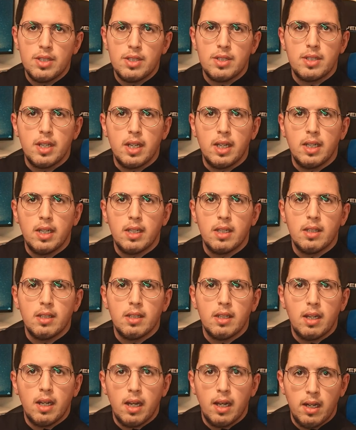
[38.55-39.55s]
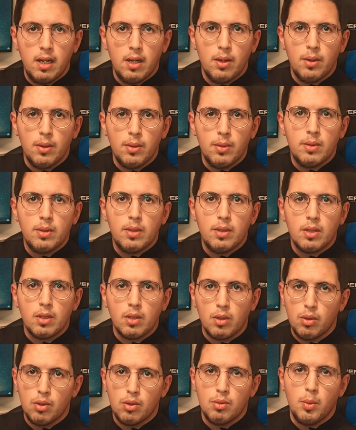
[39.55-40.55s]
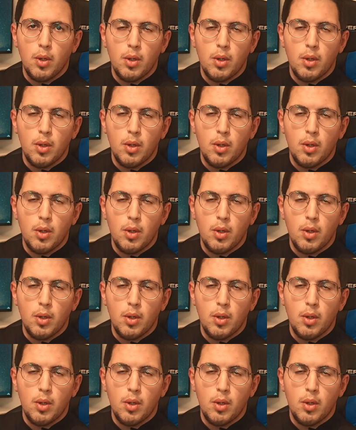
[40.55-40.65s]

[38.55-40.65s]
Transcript: is saying hello, good